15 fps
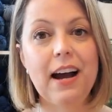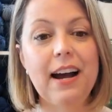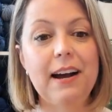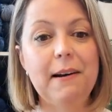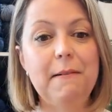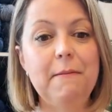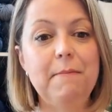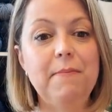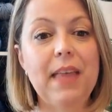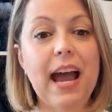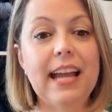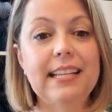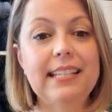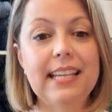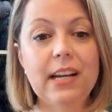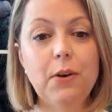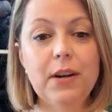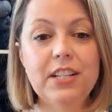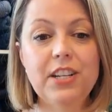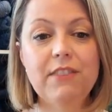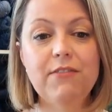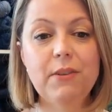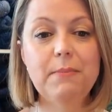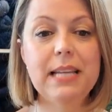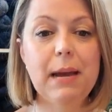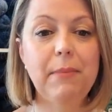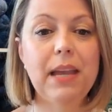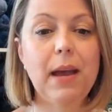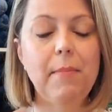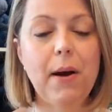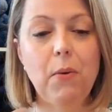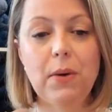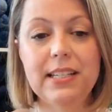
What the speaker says: I see a question from Debbie about